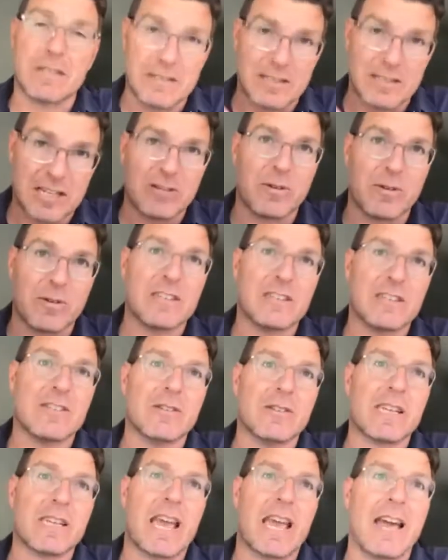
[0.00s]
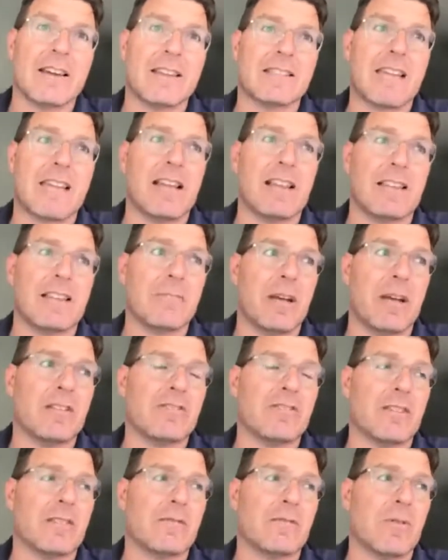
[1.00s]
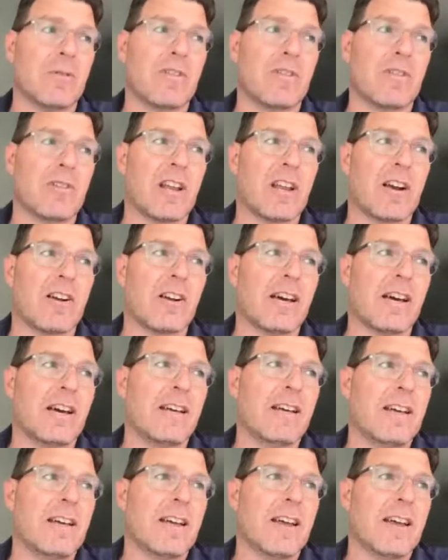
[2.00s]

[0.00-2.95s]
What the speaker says: continuing to do again, as Kaylee mentioned, with Thirdera.